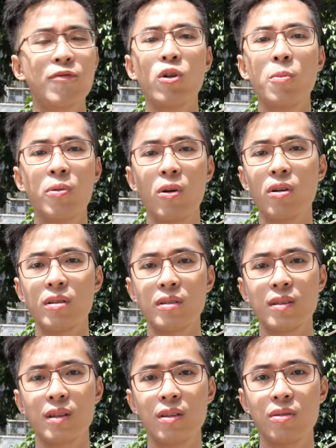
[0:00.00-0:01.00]
no point
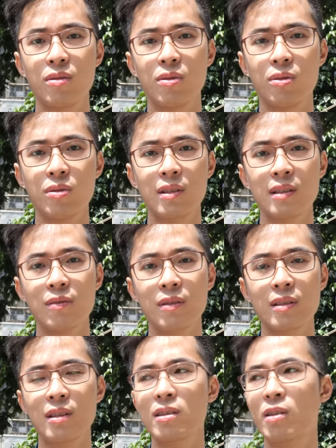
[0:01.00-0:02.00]
to use this
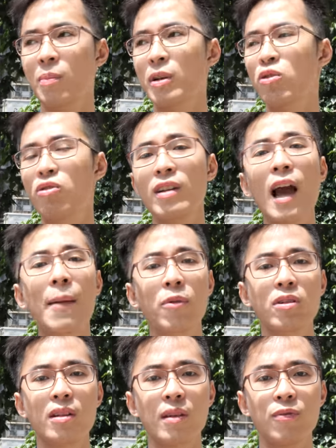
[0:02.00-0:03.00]
system. But today I'm
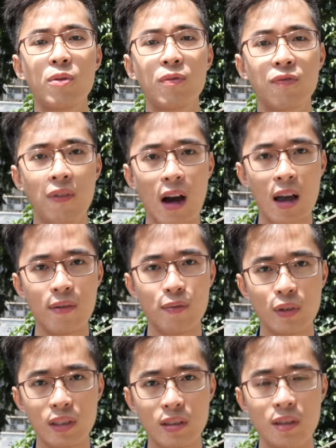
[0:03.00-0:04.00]
going to give you five
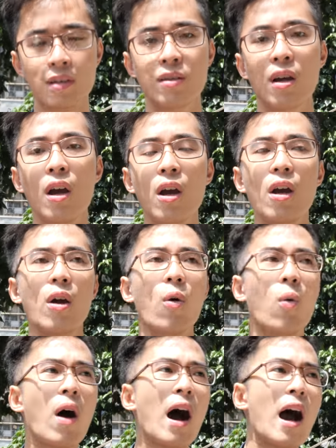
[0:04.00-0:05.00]
reasons
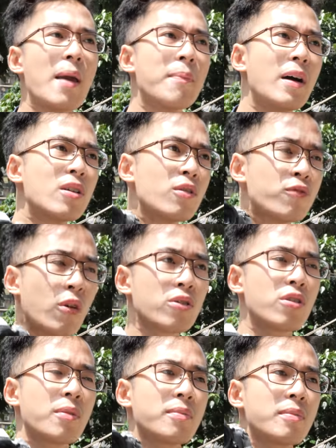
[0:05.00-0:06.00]
why Micro Four
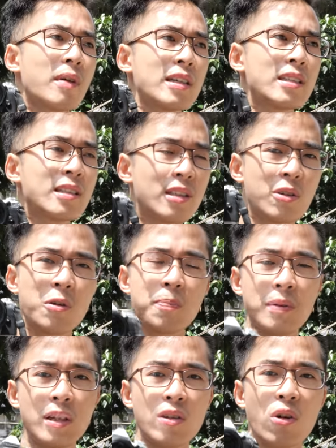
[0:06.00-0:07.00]
Third might still
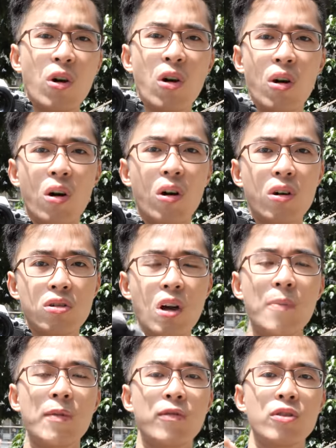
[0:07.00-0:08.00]
be your
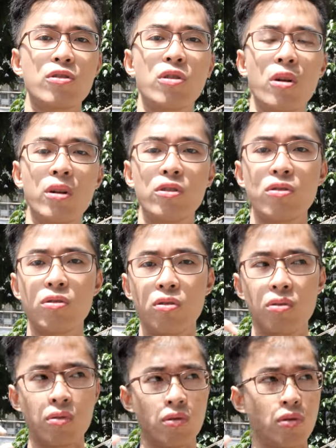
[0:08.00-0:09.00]
top of the choice
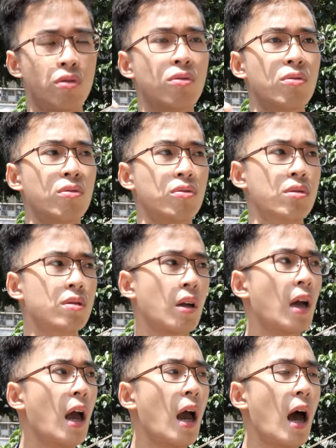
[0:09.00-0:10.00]
to choose.
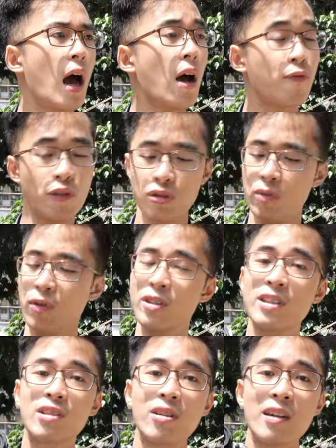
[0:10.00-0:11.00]
Uh, first of all,
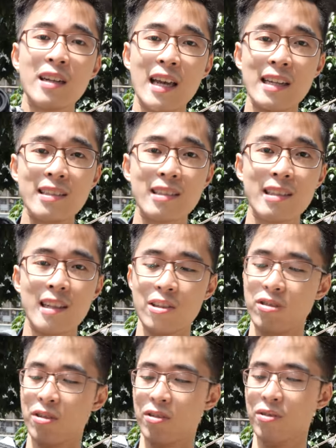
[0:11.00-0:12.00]
it's the lens
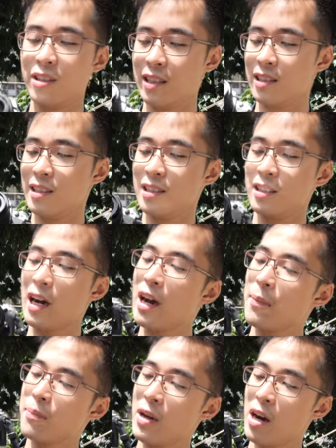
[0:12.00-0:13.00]
selection. You can see
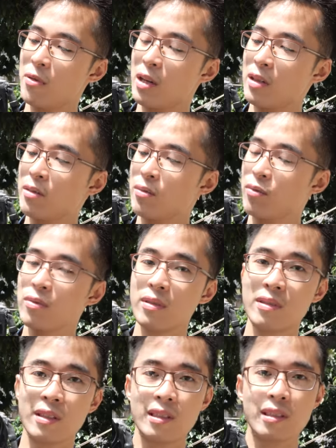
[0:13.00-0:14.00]
I'm pairing
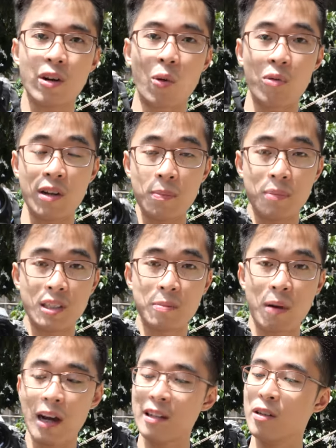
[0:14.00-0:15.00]
this Olympus
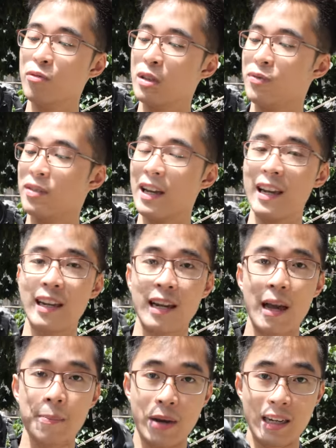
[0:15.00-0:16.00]
body with a
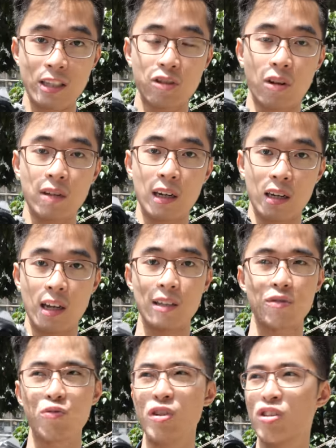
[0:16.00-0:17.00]
Panasonic
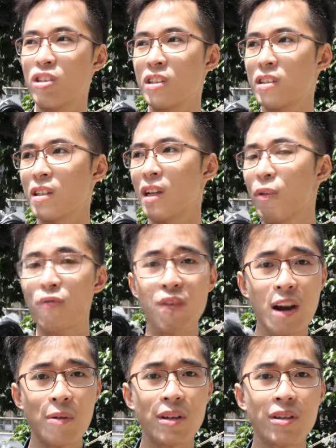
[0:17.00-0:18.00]
lens, which is
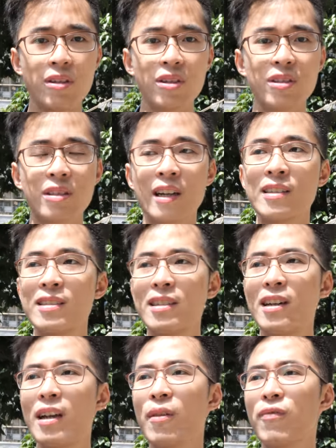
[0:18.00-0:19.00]
very good because
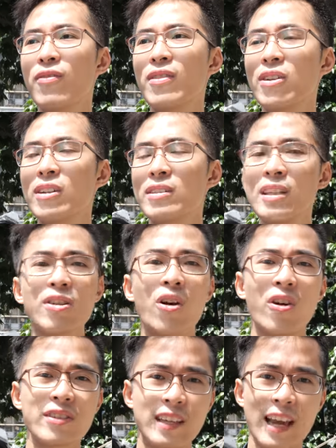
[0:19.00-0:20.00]
consider if
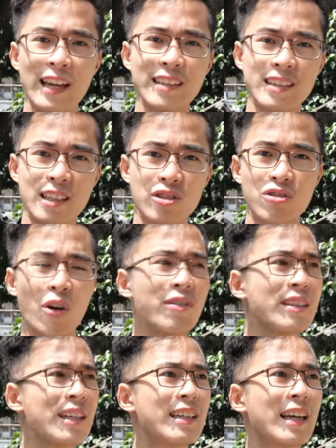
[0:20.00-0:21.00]
Nikon, Canon and
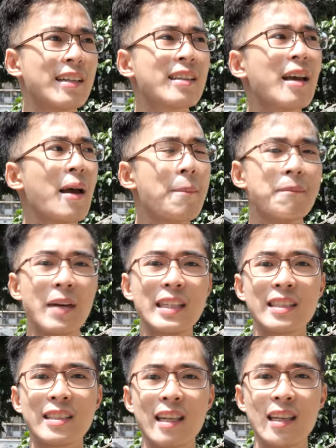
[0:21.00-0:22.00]
Sony, they can
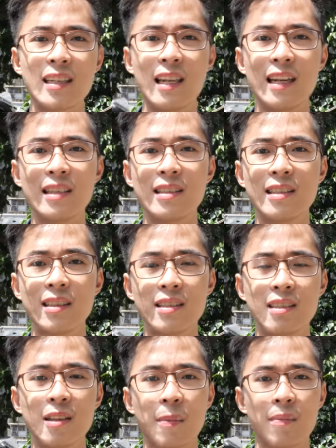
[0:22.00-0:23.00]
mix their lens
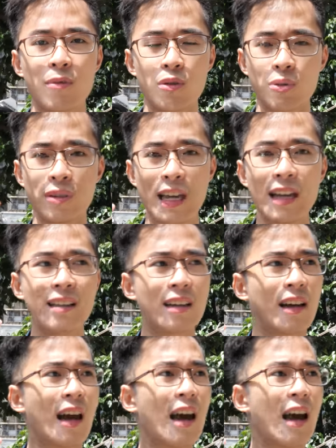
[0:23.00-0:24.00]
system together.